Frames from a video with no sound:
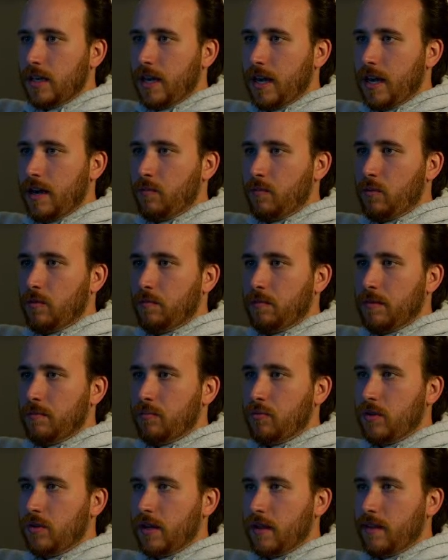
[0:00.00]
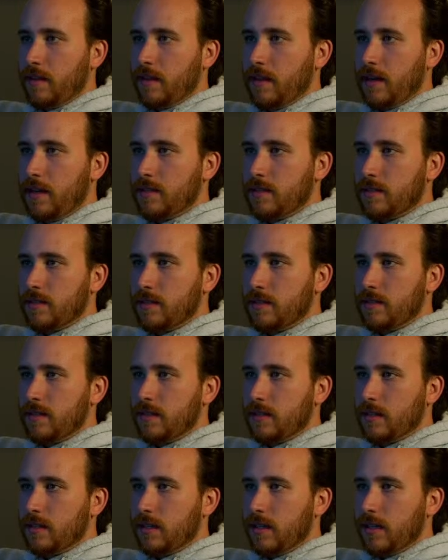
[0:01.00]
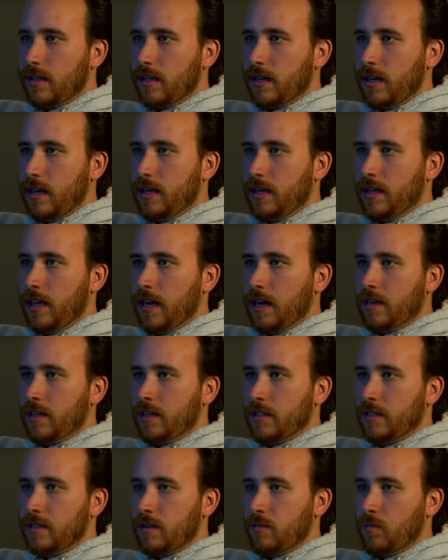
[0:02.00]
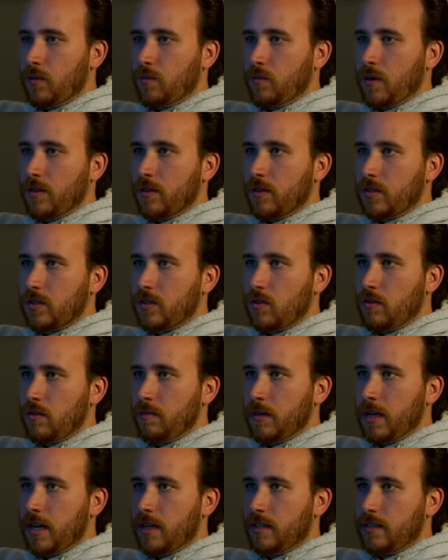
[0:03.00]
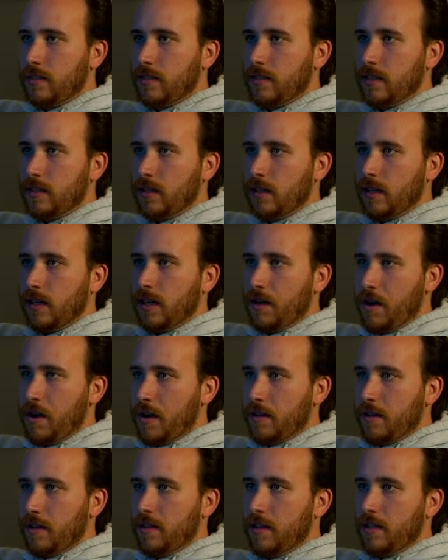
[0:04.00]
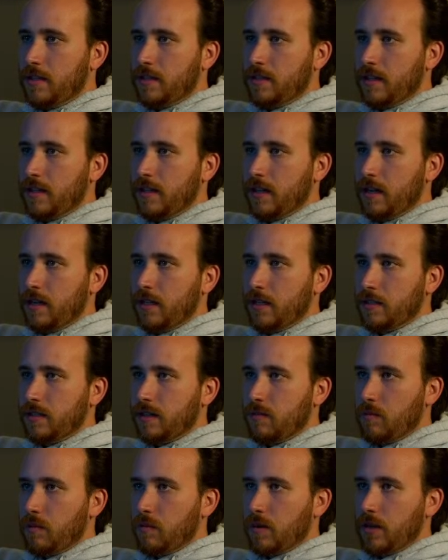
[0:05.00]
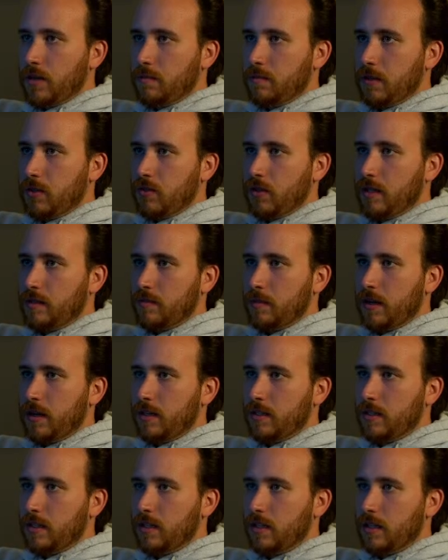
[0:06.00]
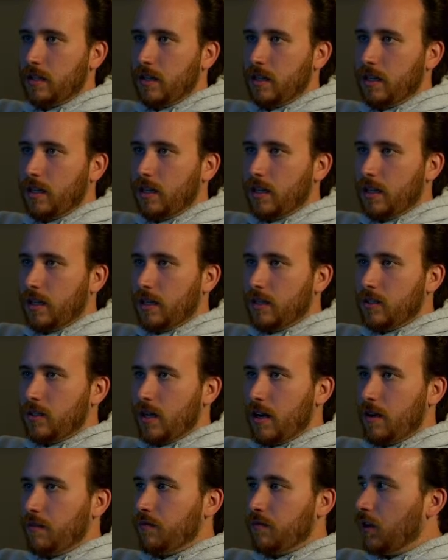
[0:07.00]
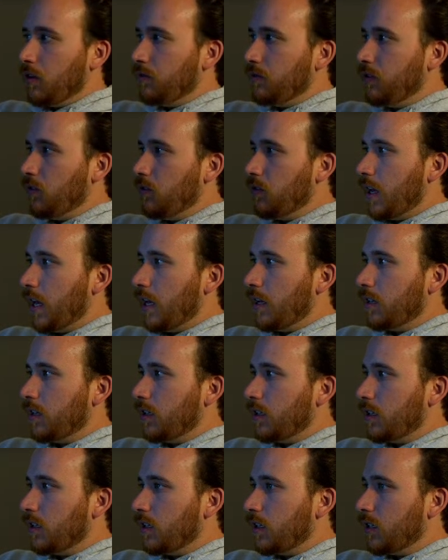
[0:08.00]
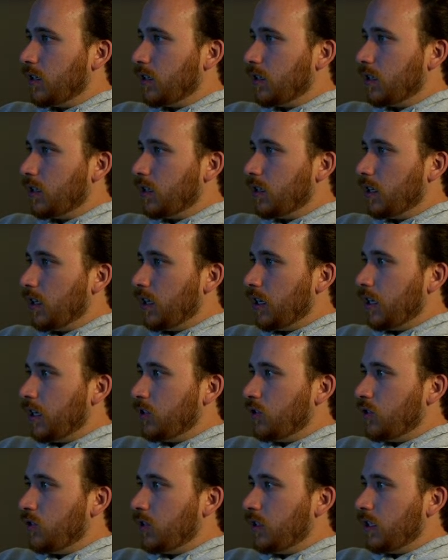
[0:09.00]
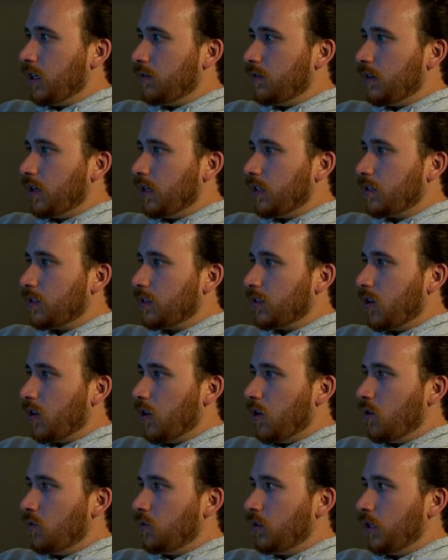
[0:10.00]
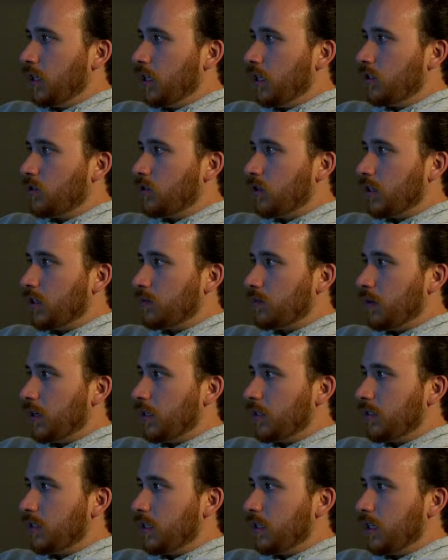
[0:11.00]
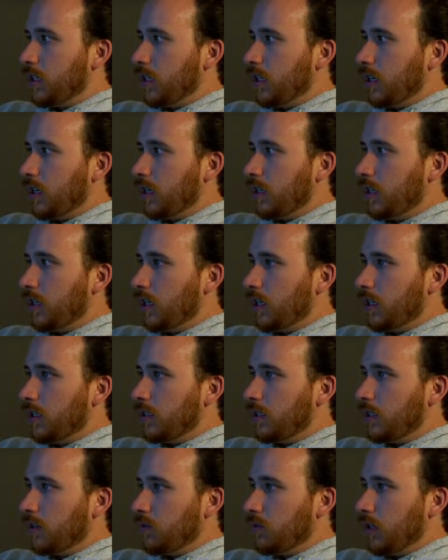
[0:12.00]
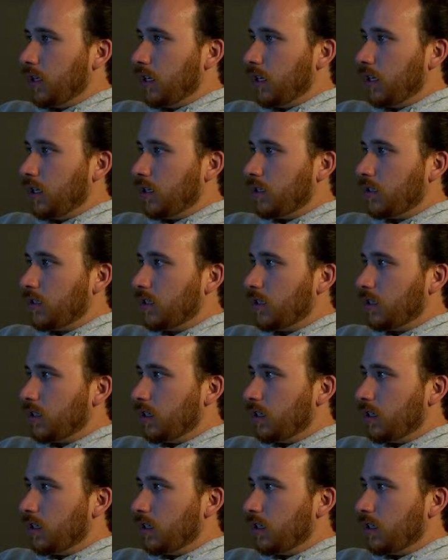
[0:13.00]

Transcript: and we'll be putting this in the areas that we want the snow to be at, and then this in the areas that we want it to be transparent. And so now if we go view that, it should give us only transparency in the areas that we need it.